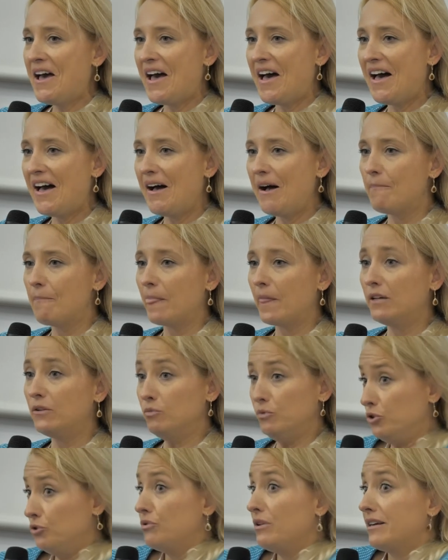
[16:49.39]
And
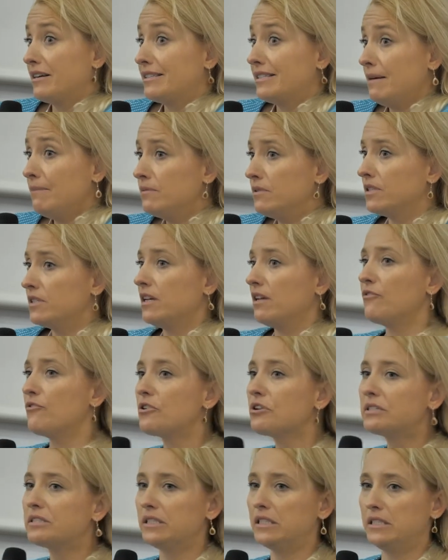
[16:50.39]
we should accept this
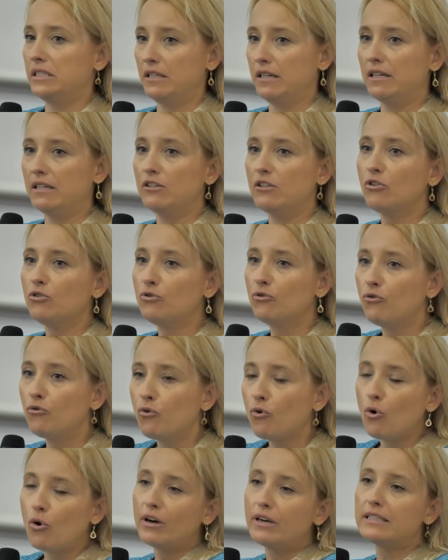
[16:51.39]
diversity and not
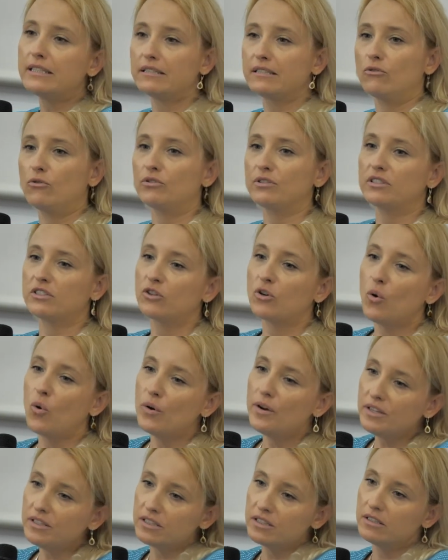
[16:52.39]
force or
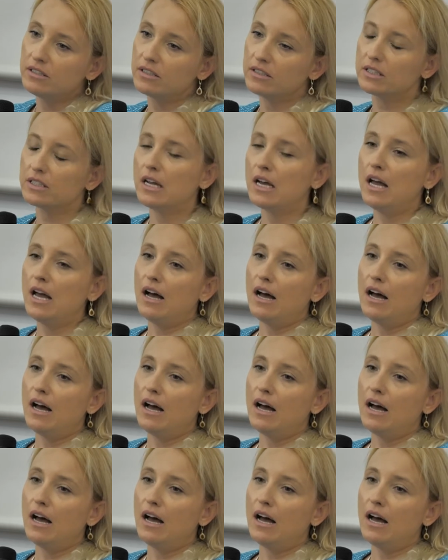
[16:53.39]
squeeze this